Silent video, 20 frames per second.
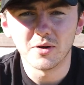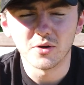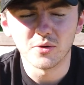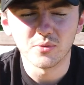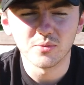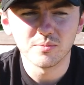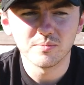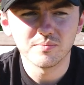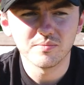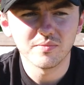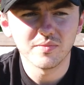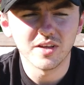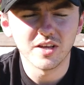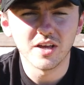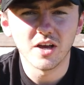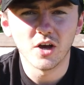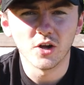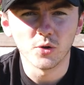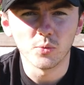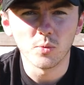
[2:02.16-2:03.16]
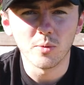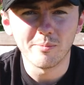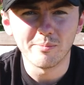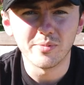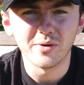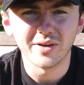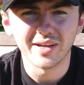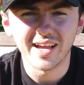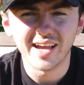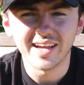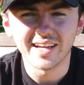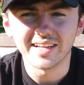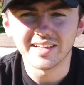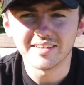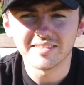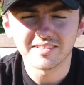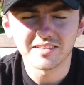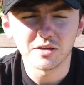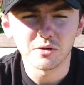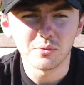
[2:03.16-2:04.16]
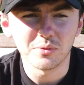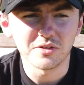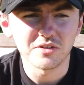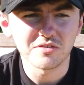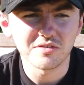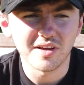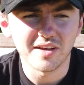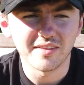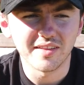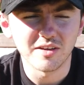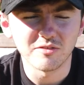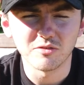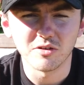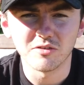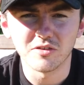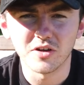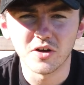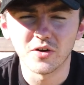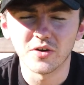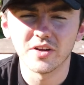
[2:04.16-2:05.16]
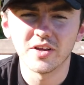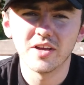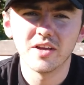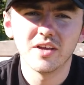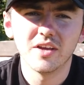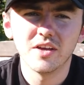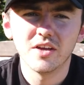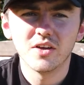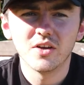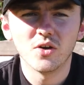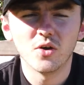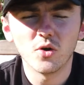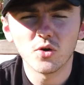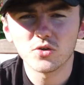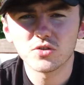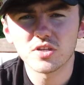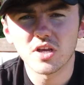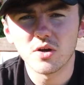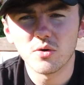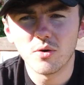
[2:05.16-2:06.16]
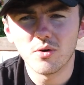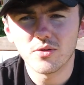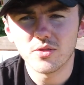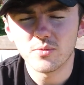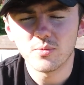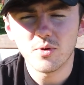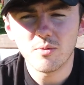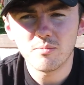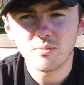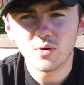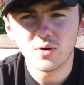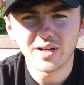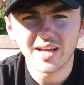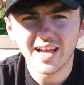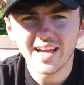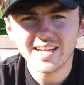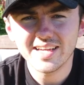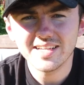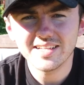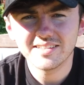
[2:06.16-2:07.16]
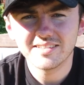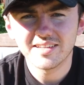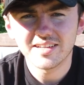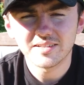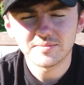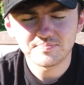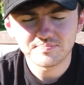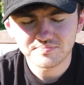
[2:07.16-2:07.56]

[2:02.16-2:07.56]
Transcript: model on a 1.8, so which I found that very odd. Also the 1.8